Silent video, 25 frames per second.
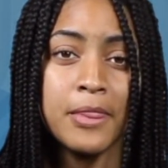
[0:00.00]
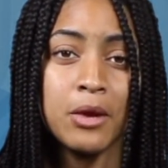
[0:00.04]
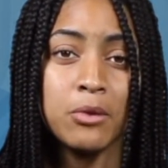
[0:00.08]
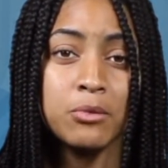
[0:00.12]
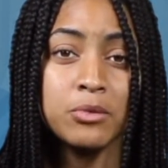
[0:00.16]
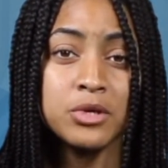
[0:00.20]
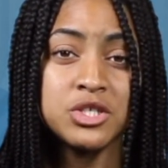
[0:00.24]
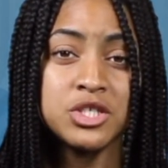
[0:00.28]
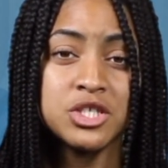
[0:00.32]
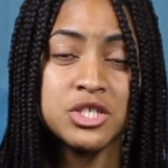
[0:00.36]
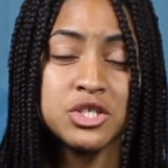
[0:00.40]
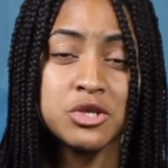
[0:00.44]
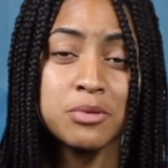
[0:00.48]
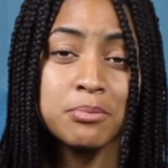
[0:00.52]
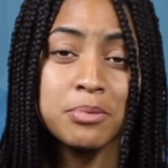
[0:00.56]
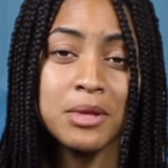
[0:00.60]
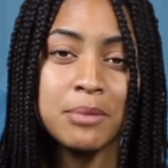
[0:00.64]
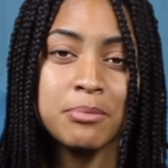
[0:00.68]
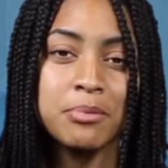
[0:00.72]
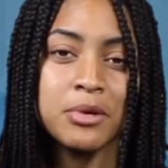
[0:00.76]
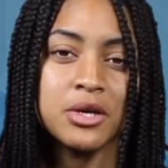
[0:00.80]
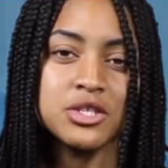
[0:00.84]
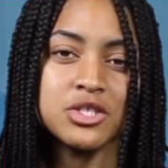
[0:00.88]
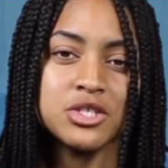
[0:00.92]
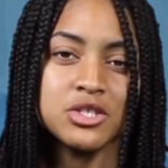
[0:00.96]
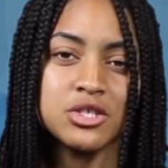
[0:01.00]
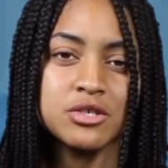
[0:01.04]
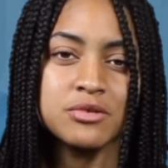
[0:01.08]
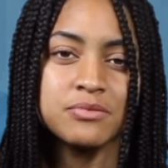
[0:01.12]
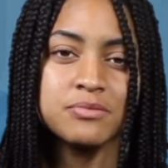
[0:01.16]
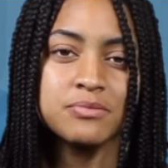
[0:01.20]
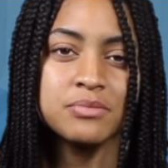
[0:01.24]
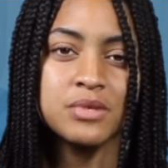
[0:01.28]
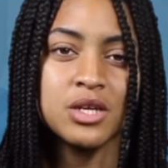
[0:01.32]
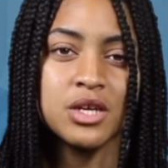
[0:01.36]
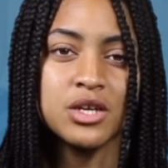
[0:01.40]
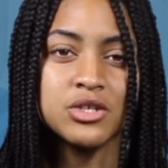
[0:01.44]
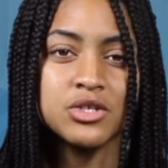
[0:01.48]
which is your blood pressure
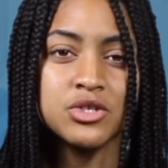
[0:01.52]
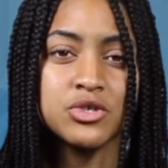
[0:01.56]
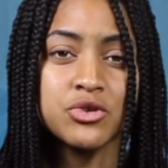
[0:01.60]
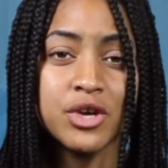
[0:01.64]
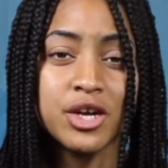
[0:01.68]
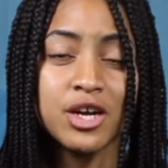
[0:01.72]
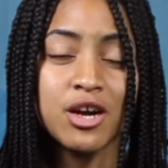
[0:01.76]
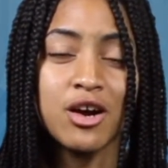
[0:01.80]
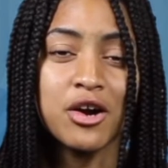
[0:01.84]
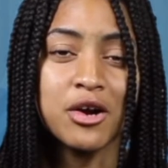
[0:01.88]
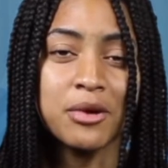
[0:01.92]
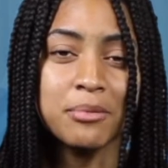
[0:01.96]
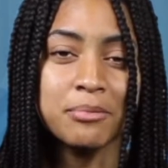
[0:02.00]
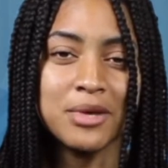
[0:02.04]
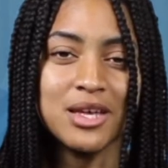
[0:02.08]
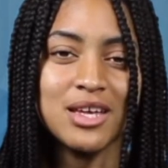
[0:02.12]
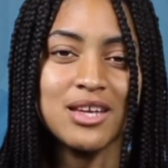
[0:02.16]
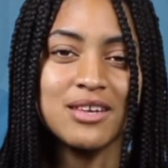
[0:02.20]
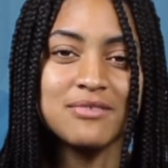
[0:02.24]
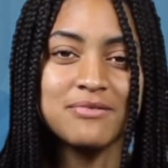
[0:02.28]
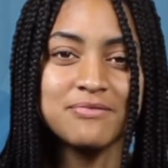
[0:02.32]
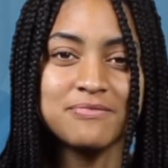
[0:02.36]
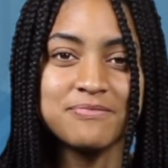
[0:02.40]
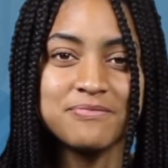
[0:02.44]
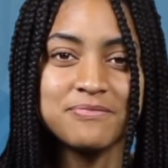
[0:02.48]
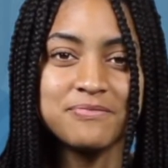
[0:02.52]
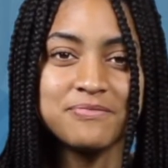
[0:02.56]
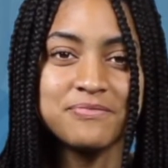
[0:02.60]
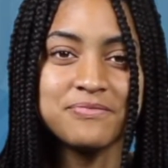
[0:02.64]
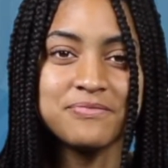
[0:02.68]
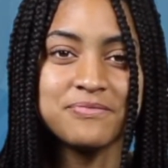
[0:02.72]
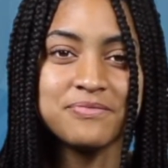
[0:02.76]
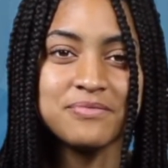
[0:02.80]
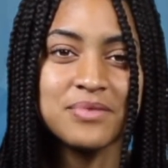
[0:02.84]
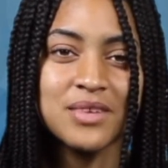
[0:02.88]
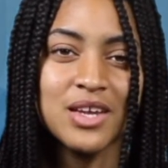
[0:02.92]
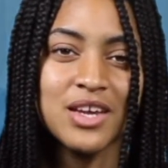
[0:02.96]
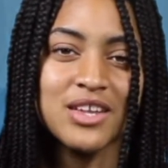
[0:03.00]
during a heartbeat.
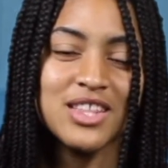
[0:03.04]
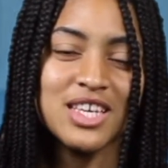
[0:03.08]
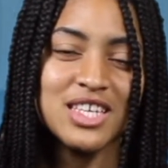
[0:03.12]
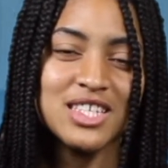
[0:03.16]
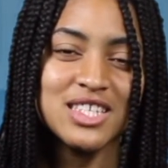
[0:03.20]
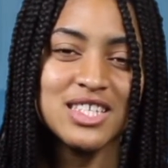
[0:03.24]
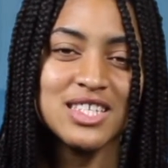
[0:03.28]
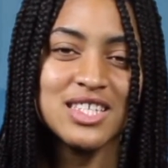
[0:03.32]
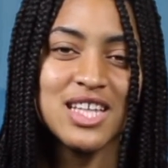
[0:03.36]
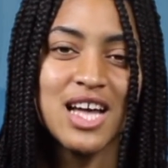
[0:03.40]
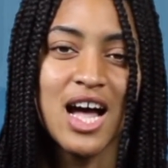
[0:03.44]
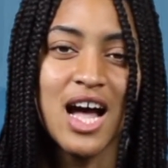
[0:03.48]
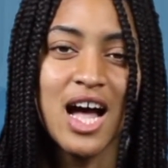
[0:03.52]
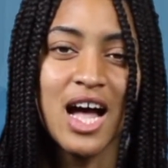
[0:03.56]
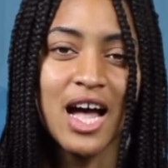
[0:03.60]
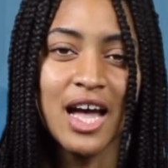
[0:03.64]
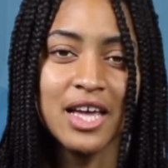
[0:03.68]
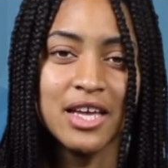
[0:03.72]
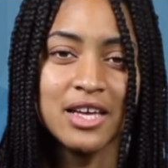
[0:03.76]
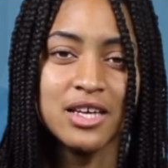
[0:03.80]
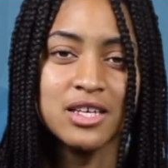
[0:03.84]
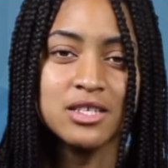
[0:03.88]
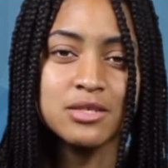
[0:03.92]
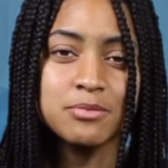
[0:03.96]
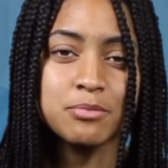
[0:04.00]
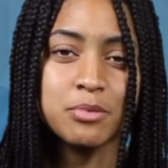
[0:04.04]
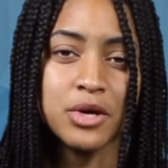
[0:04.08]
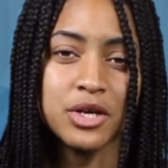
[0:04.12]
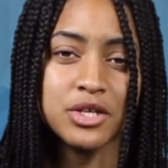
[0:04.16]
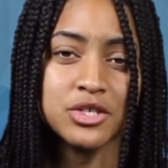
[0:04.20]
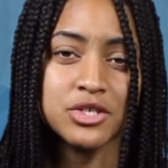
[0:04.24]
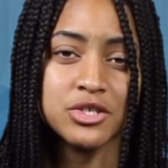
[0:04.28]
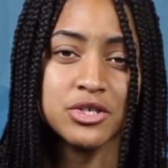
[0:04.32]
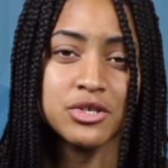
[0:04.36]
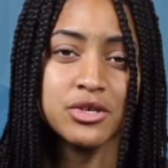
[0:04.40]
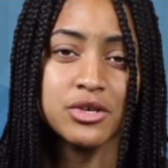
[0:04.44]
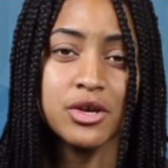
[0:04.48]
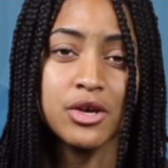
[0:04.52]
This is the highest
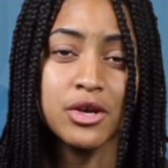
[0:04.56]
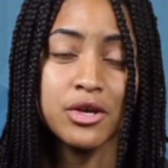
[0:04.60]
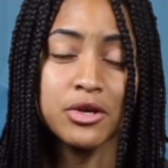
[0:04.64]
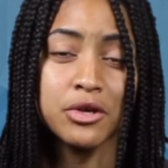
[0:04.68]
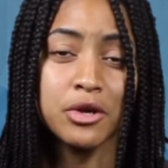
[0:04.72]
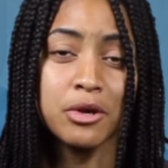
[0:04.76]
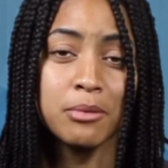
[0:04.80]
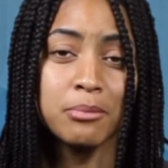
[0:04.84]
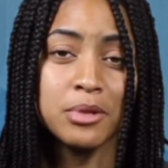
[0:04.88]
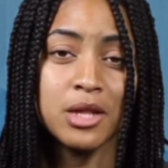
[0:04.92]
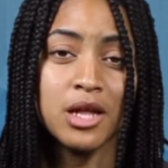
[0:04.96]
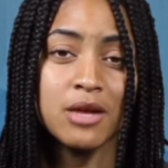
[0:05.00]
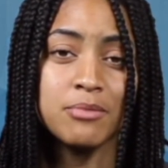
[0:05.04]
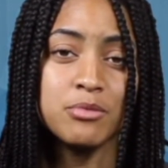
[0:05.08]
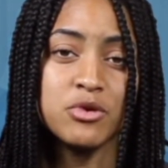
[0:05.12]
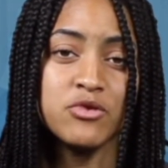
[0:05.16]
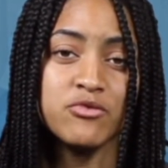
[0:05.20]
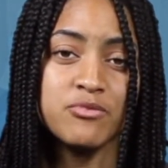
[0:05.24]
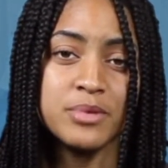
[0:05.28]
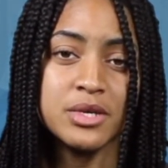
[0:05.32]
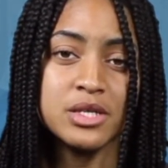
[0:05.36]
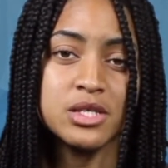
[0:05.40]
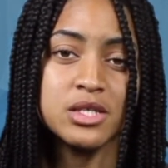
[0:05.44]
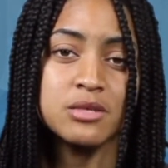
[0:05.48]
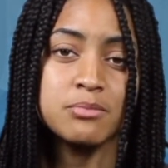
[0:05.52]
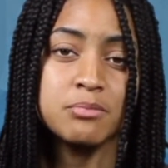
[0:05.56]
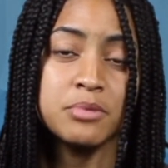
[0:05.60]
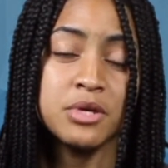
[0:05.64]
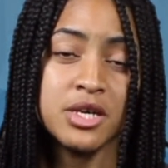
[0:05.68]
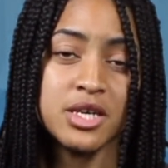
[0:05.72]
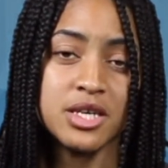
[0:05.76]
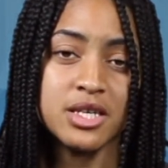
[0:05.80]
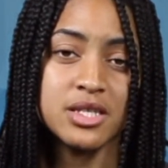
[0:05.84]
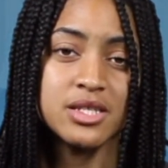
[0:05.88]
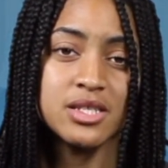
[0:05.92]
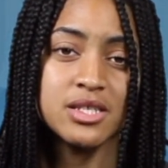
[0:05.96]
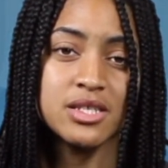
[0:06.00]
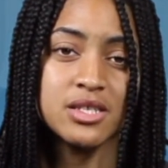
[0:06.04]
pressure your blood movement
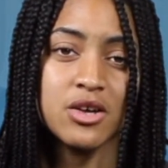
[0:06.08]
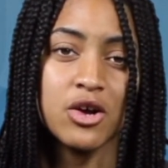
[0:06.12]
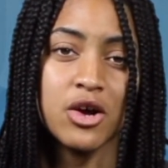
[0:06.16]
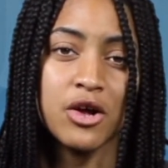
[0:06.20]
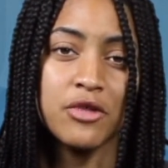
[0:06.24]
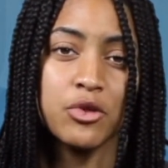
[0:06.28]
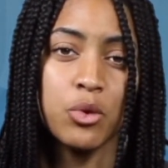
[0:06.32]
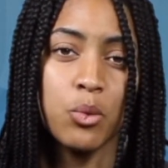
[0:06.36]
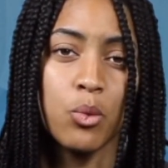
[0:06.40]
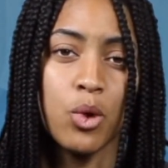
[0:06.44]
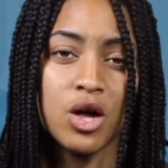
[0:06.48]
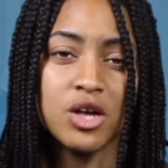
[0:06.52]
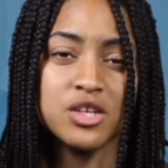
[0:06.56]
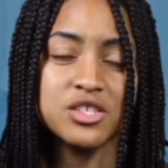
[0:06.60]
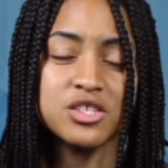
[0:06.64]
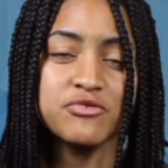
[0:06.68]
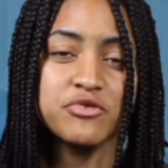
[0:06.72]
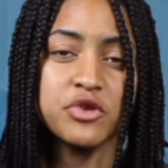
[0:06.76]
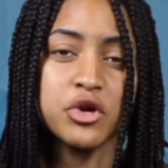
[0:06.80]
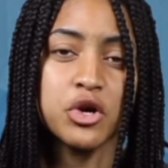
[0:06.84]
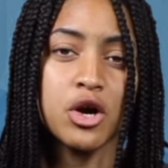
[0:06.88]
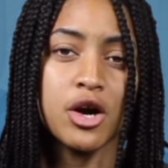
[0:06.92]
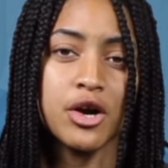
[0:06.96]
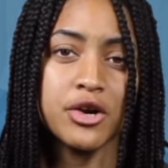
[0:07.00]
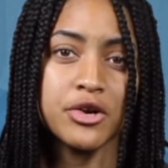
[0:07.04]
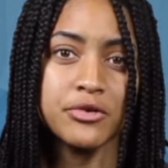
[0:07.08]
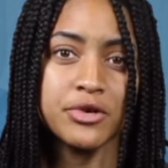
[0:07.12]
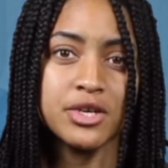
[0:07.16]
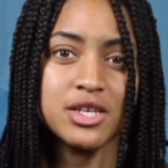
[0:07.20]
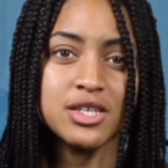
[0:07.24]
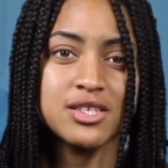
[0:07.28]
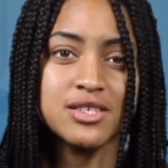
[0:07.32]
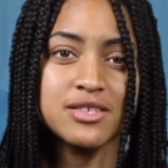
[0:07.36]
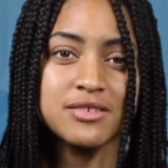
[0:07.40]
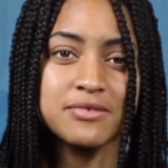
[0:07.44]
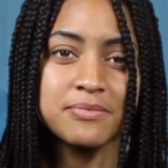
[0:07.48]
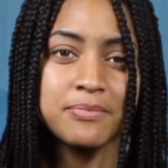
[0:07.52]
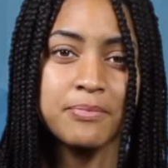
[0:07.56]
puts on the walls of your
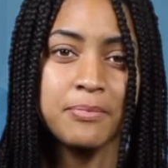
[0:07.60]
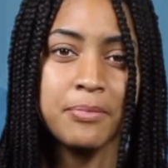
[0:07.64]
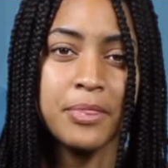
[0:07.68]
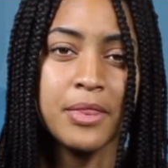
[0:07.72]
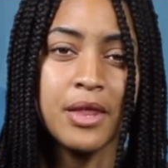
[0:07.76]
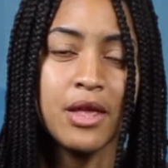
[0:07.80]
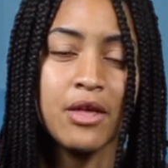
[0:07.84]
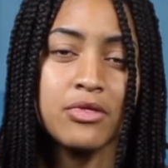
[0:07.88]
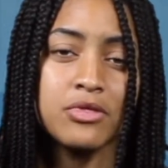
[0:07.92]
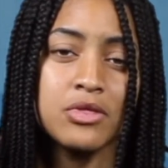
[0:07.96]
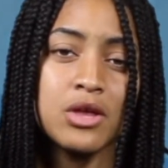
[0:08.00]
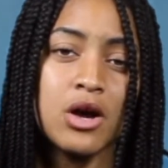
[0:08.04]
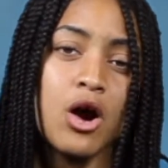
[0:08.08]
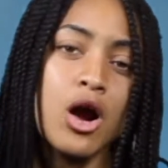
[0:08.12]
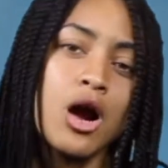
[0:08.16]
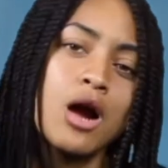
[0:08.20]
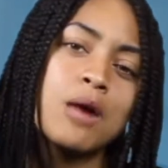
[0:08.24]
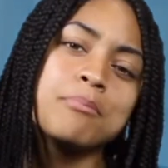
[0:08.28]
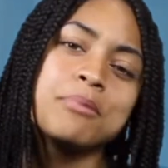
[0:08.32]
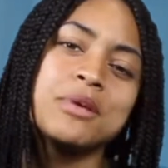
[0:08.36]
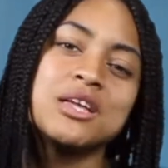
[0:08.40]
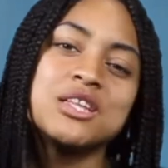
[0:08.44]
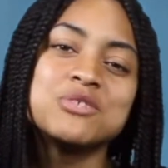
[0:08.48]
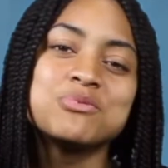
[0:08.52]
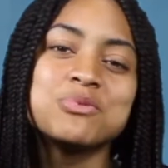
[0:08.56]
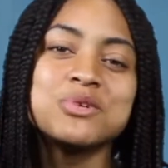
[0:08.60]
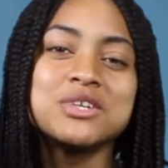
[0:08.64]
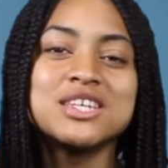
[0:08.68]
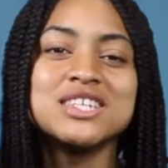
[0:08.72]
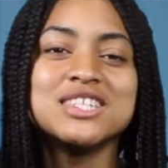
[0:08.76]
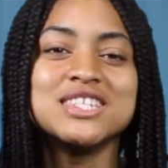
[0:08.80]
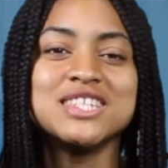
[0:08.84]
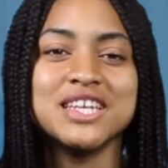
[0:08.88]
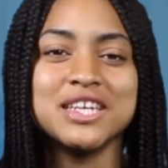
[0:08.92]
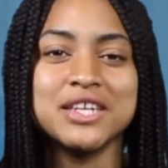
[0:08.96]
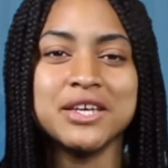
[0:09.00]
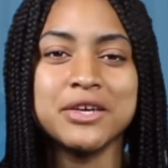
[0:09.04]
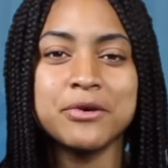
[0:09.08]
arteries. The heartbeats will
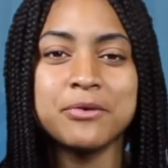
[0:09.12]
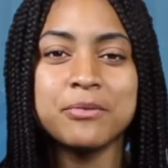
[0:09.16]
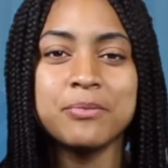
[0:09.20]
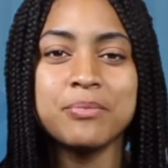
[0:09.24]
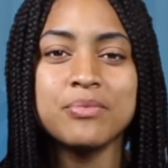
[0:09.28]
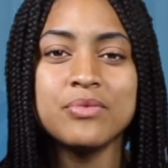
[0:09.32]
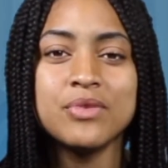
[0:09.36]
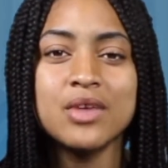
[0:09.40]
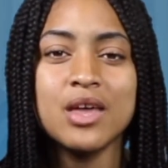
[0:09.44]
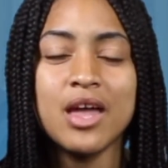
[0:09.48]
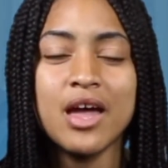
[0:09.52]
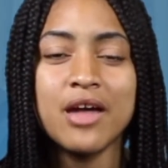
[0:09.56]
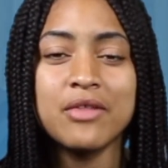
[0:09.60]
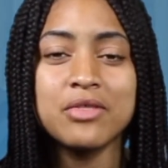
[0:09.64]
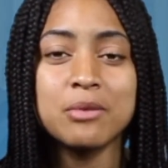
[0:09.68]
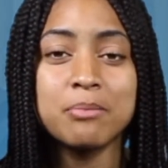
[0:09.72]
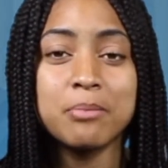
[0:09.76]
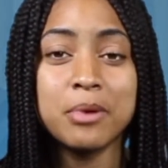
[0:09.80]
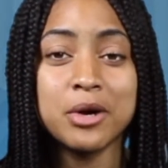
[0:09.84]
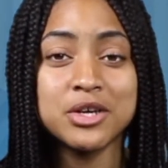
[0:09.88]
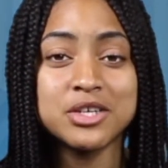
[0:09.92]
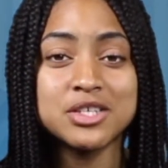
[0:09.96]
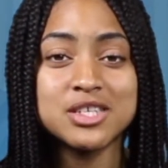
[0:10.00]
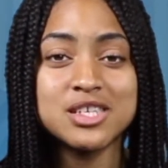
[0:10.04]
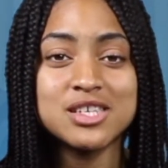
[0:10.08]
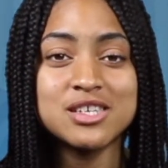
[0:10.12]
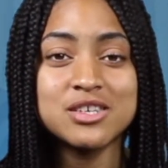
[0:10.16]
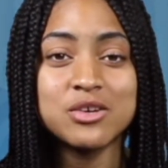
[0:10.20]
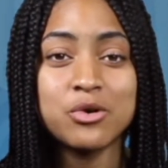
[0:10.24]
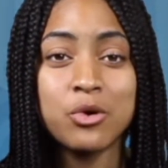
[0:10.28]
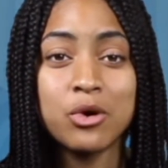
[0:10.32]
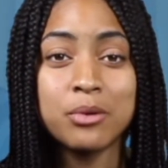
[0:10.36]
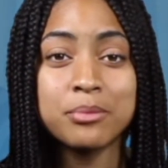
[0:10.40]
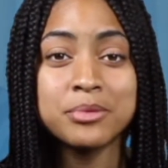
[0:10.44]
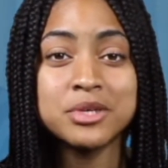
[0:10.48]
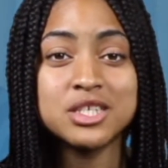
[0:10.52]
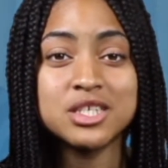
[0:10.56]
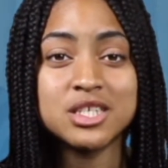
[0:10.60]
continue, and the person
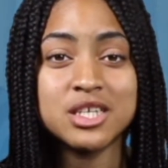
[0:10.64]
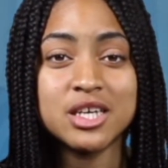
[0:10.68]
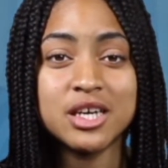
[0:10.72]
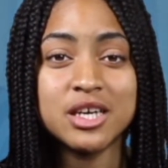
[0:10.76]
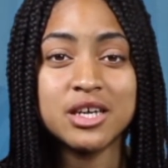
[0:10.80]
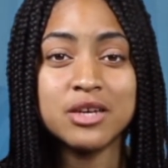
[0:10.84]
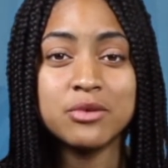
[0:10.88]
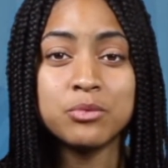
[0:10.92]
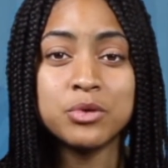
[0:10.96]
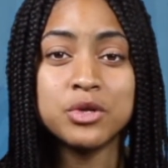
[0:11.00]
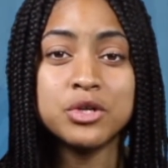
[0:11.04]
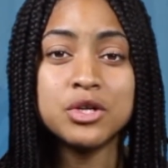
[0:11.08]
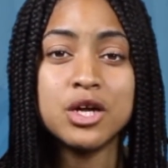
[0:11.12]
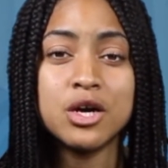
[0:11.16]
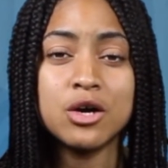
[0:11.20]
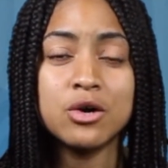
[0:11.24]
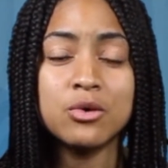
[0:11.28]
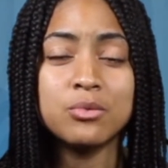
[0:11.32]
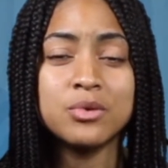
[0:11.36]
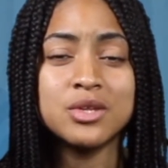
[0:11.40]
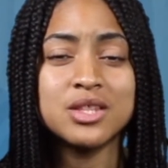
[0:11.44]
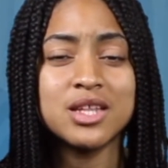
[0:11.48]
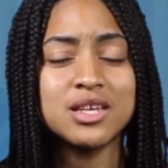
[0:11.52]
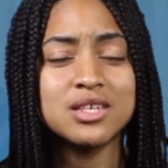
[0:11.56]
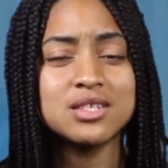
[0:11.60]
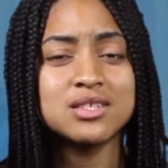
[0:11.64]
or machine will note when they